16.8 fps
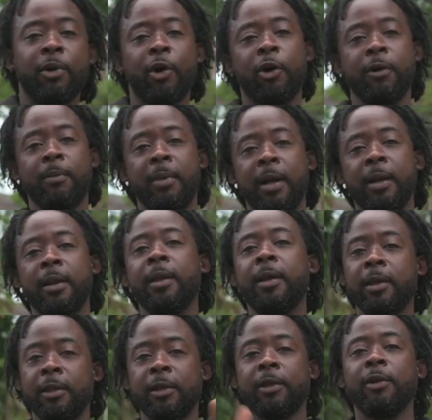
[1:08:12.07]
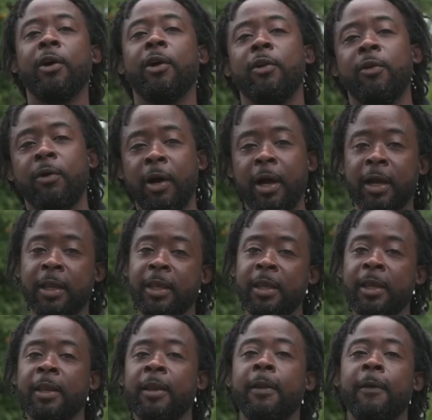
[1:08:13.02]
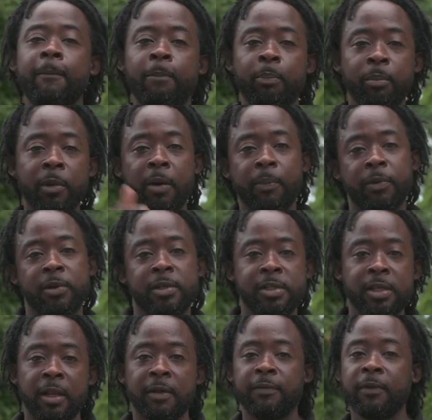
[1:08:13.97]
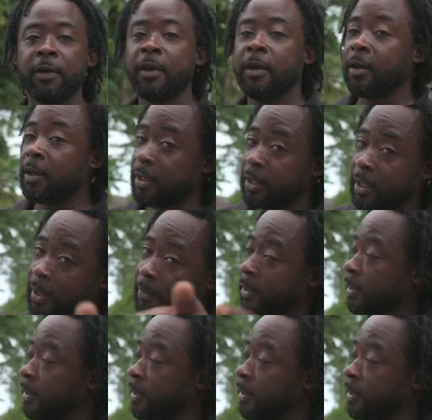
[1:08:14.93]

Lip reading: Brown man, you don't know, Akeen. Big up on yourself. Yeah,